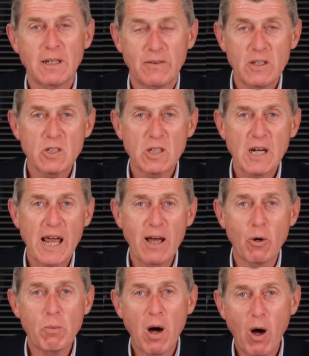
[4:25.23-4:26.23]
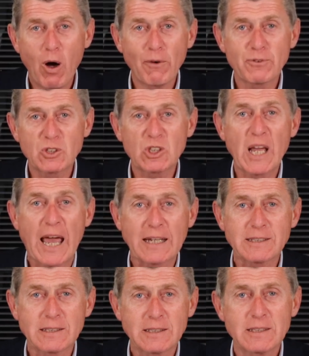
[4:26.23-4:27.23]
And this can help
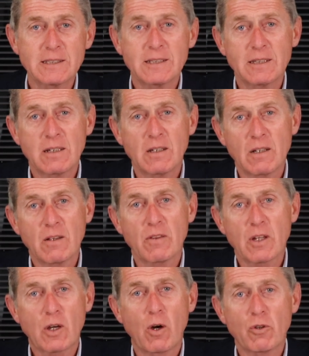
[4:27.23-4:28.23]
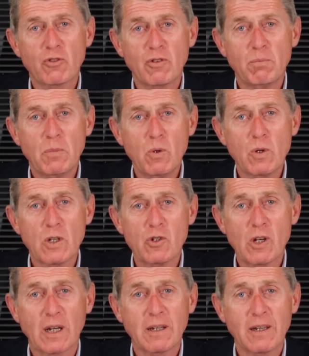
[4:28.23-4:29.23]
offset the costs of
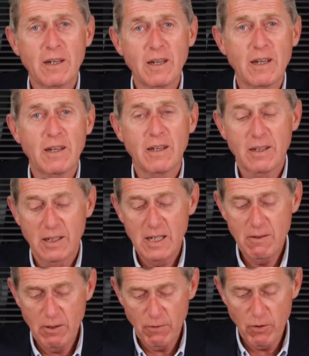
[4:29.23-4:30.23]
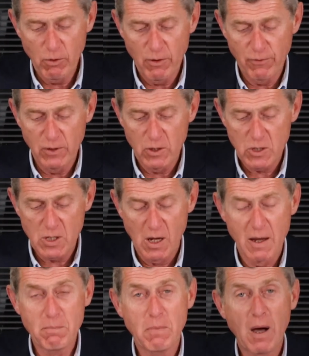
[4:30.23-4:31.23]
mortgaging, even if you're a first-time